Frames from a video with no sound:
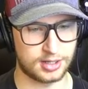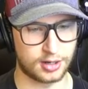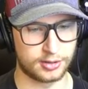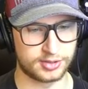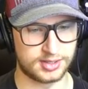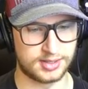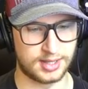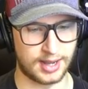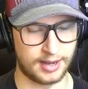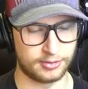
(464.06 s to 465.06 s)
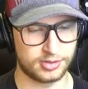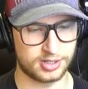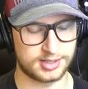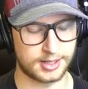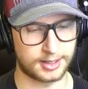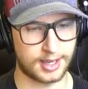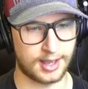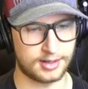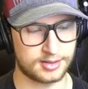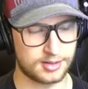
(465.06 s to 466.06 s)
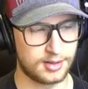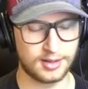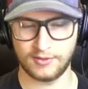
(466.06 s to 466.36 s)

Jaros down just in case.